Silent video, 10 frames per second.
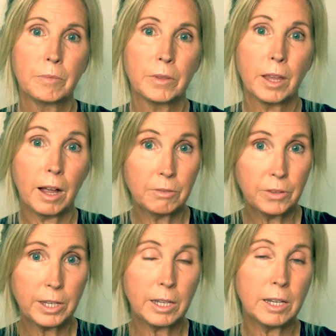of the
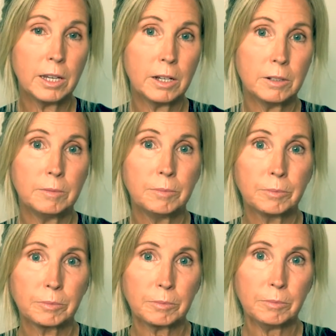ego
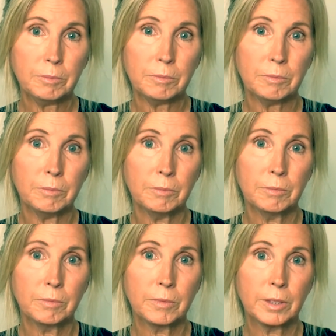
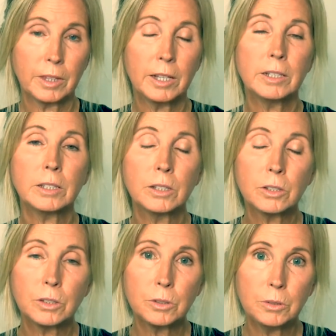that is the
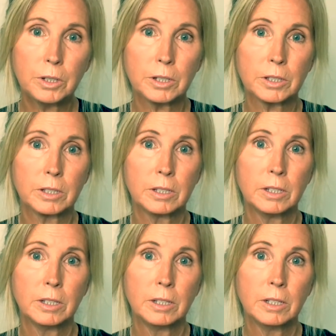source
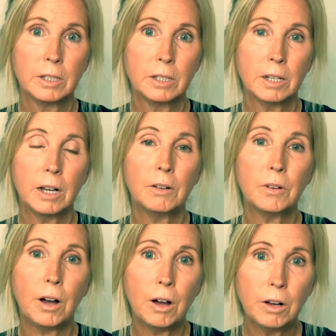of
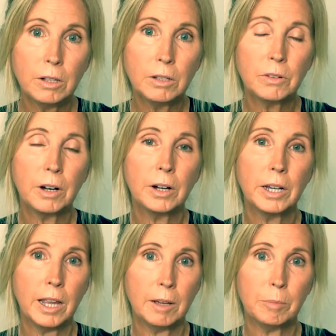all of our
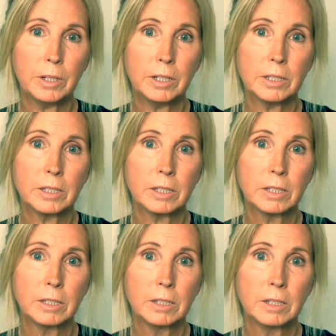unhappiness,
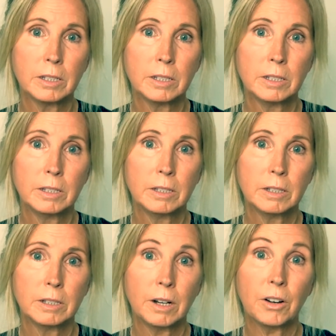
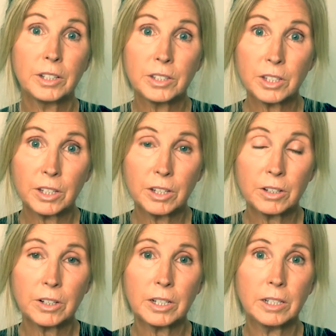our
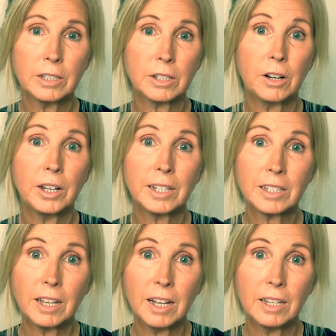insecurities, our
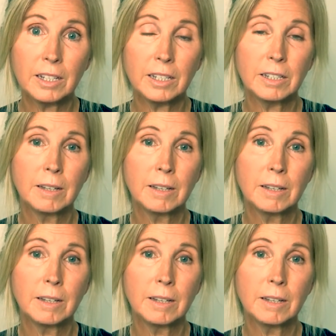anxiety,